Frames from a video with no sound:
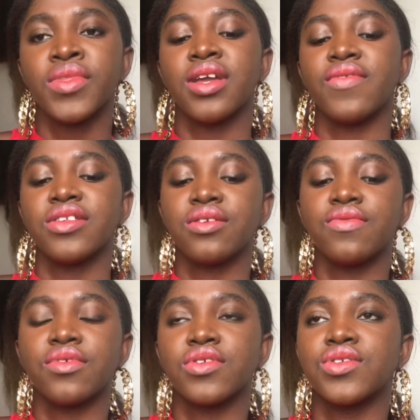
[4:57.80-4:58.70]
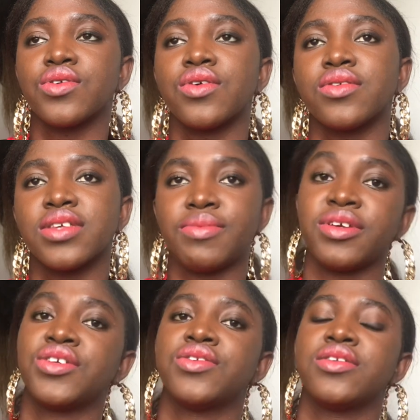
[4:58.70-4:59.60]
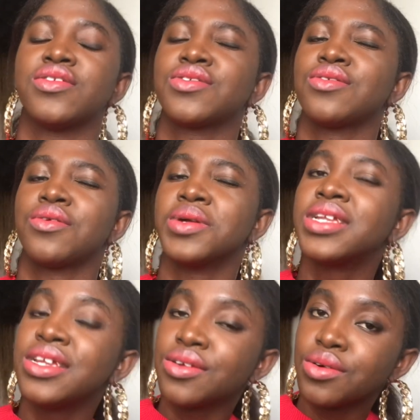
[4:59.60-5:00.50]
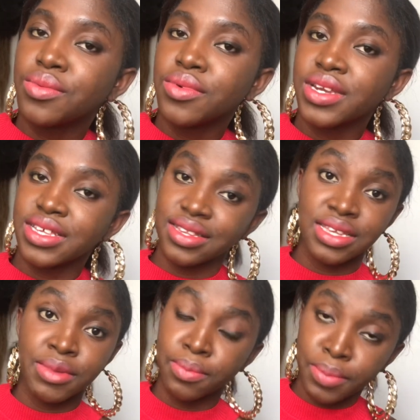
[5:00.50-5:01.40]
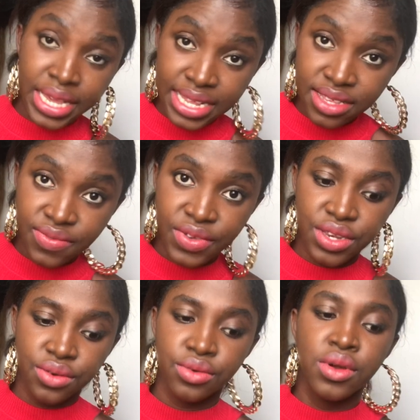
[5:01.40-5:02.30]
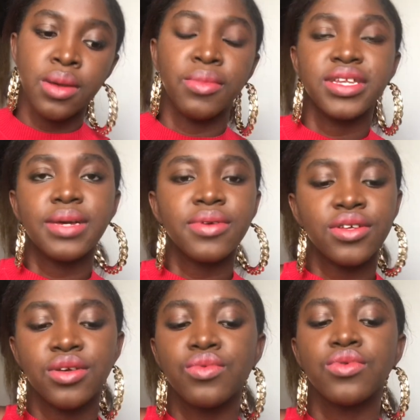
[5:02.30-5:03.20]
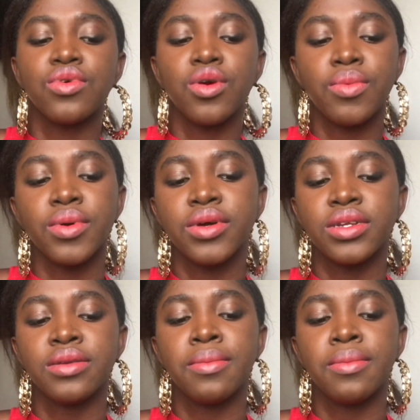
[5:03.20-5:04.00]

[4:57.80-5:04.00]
University of Warsaw's application is currently not open at the time I'm making this video, but the application will open